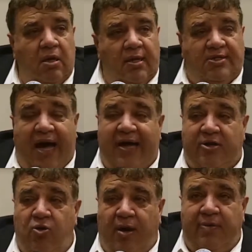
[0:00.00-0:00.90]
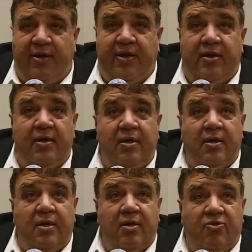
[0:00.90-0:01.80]
is arguably
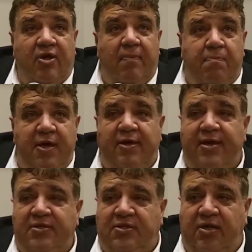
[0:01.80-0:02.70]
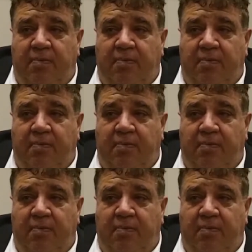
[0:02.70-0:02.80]
the biggest